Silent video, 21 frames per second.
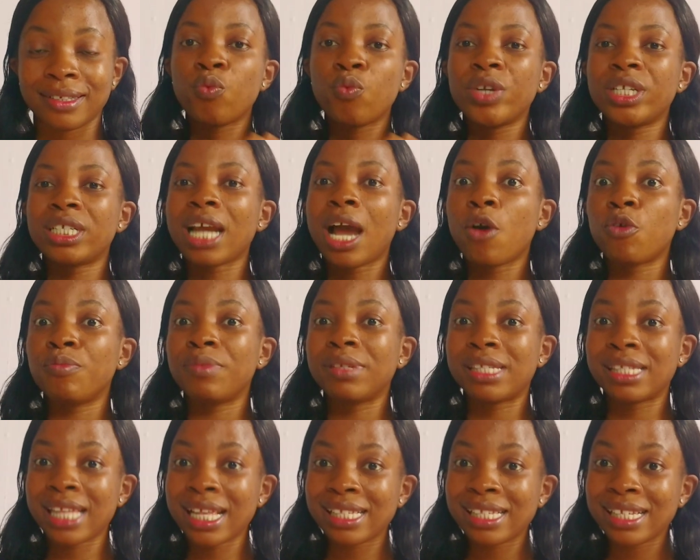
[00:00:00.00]
which I will be
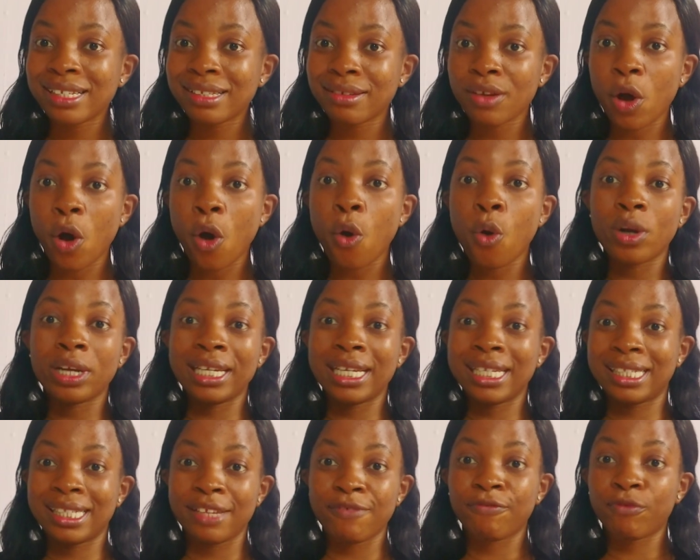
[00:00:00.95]
stating or
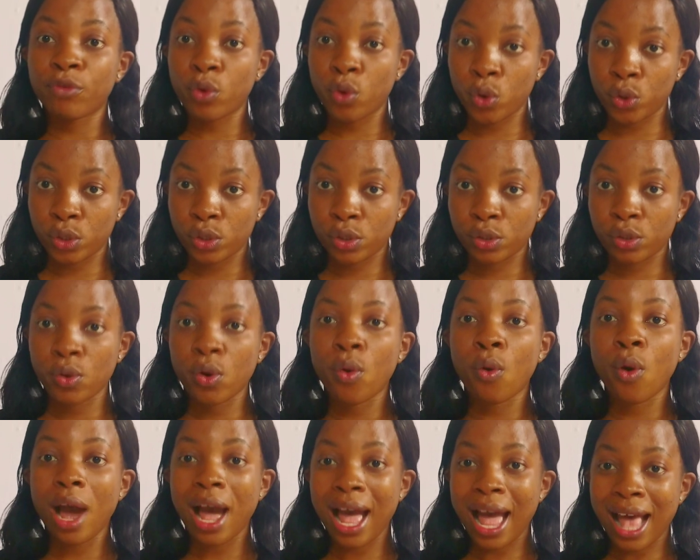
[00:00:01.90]
listing for us
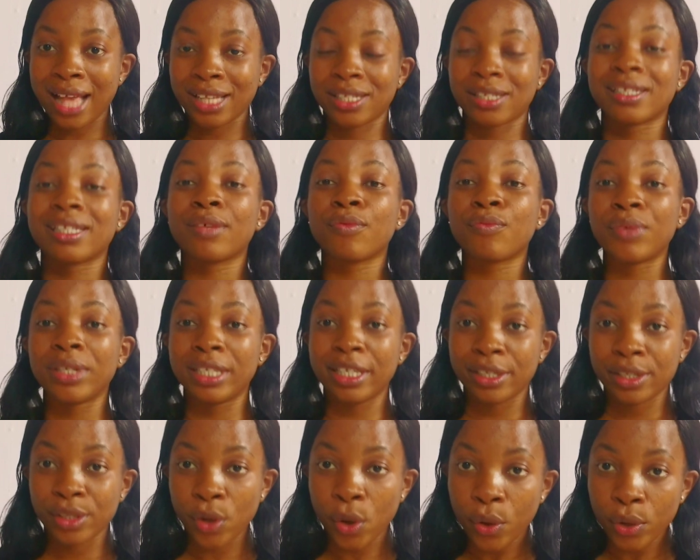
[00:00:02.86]
as we
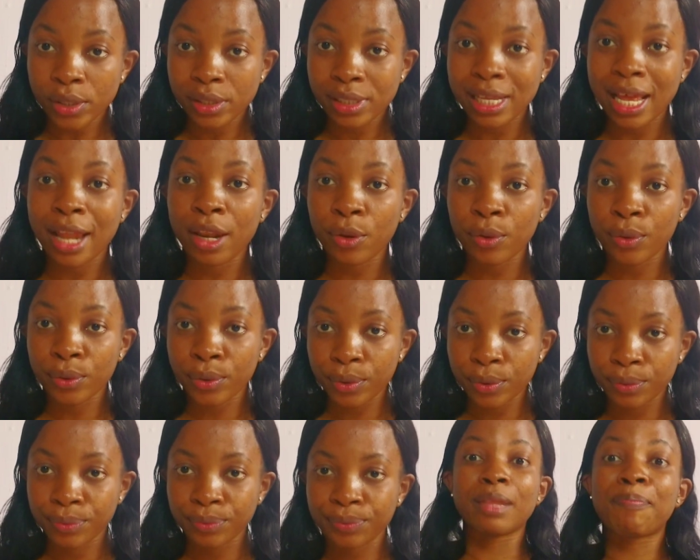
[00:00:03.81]
discuss along.
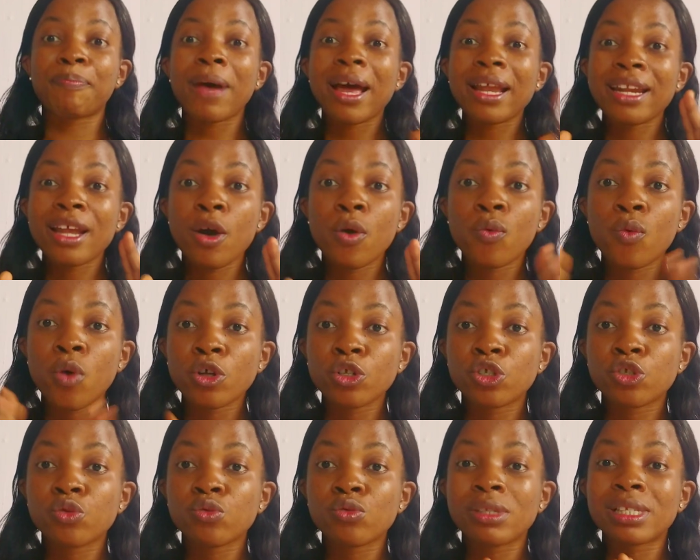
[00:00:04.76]
The panel
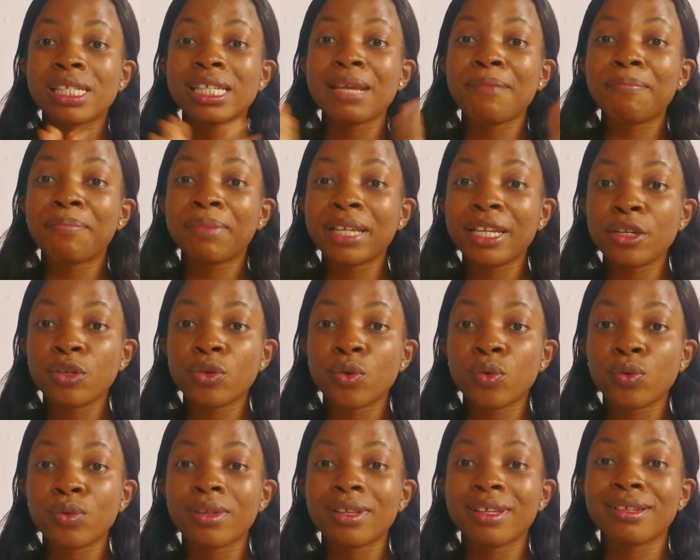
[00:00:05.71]
wants to simply
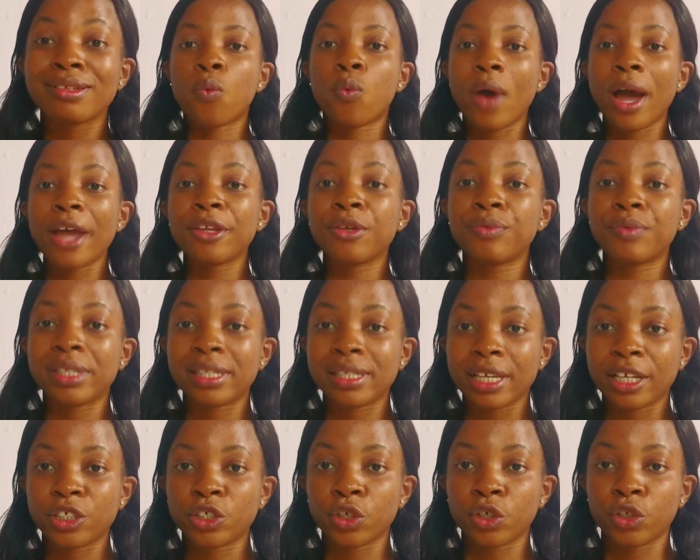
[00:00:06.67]
know why you
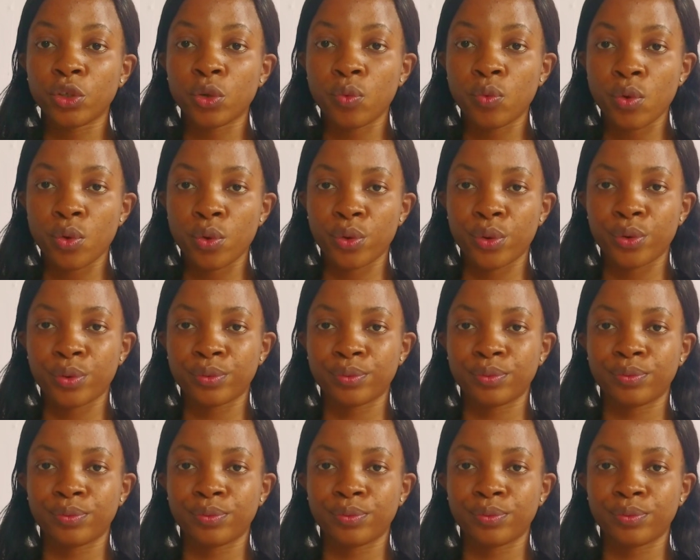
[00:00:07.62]
researched on your work.